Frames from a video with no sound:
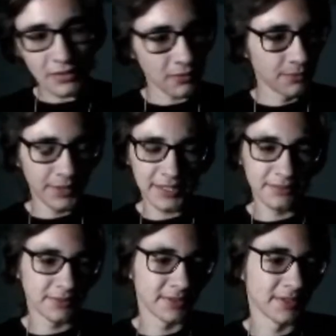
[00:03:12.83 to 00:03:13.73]

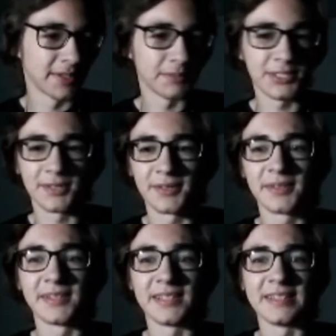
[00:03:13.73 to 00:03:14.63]
whatever, I'm
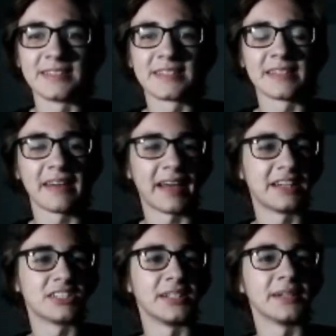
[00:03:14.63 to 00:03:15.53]
sure these
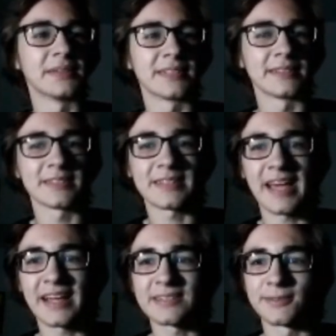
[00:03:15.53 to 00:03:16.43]
engineers at
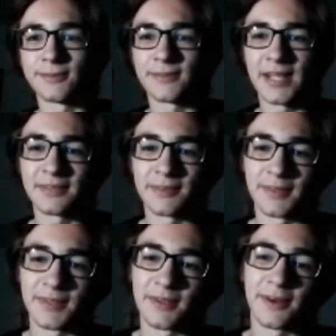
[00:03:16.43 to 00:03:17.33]
SAS have
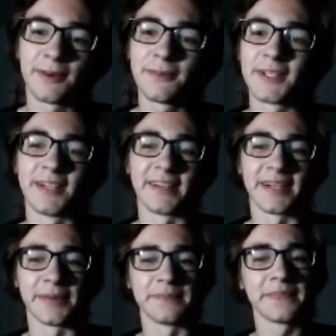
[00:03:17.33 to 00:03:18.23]
it all figured
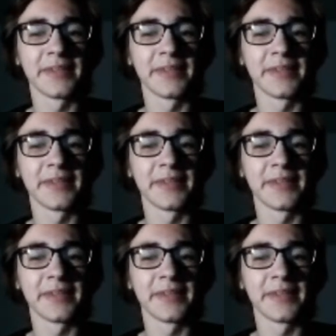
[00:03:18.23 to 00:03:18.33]
out.